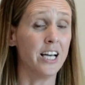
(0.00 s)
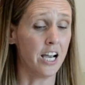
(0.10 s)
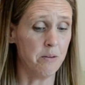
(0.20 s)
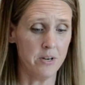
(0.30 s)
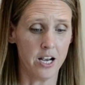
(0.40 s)

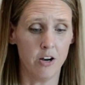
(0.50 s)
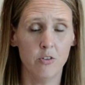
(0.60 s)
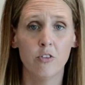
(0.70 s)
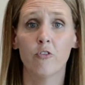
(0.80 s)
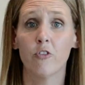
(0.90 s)
time
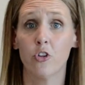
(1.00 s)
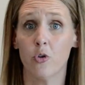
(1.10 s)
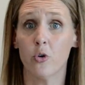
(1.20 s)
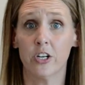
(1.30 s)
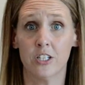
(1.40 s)
now for the
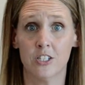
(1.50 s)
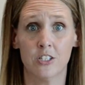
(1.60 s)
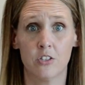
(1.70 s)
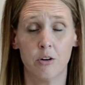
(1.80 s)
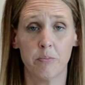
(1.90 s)
organ to
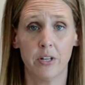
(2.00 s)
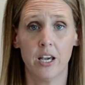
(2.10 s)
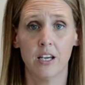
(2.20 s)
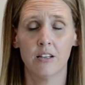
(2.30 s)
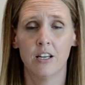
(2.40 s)
start
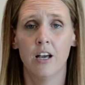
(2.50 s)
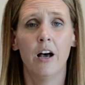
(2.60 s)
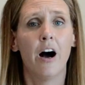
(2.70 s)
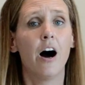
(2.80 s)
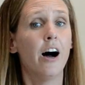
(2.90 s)
playing.
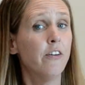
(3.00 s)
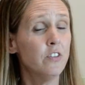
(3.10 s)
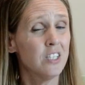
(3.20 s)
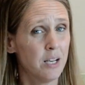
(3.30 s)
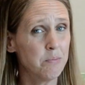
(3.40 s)

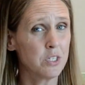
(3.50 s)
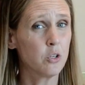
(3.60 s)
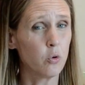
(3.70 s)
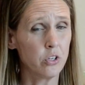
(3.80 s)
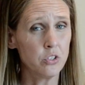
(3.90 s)
Oftentimes the
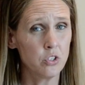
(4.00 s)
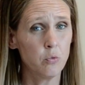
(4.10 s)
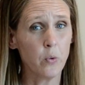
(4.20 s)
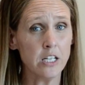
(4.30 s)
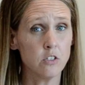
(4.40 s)
chorister
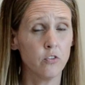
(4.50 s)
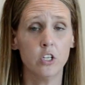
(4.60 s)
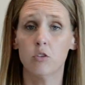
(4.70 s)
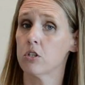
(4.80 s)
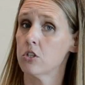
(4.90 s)
waits for
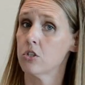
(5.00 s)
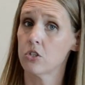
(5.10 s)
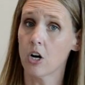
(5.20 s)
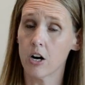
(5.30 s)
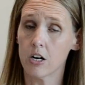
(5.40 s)
you to
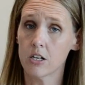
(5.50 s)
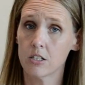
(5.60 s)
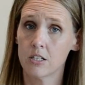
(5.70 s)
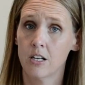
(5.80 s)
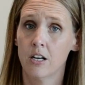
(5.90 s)
start
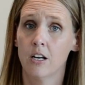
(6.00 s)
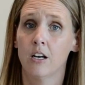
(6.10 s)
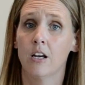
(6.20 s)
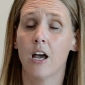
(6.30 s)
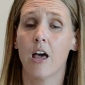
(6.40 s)

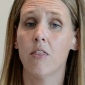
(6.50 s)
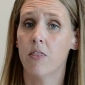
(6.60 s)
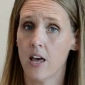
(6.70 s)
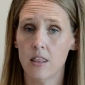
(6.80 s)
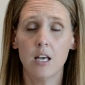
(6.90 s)
and
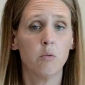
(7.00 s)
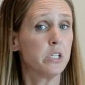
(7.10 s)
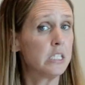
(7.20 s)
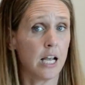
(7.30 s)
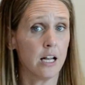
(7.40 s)
then they will
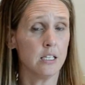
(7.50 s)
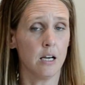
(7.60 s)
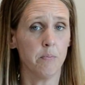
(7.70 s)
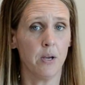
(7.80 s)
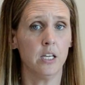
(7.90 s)
stand
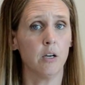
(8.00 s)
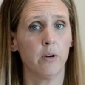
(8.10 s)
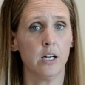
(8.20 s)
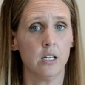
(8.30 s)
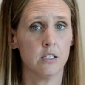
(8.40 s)
up and get
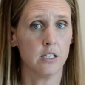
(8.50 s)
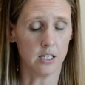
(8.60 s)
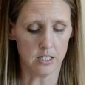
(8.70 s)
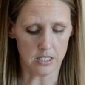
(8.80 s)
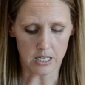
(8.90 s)
ready to
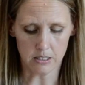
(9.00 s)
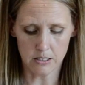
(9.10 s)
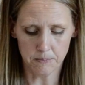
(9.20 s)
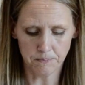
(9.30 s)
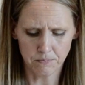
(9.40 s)
conduct.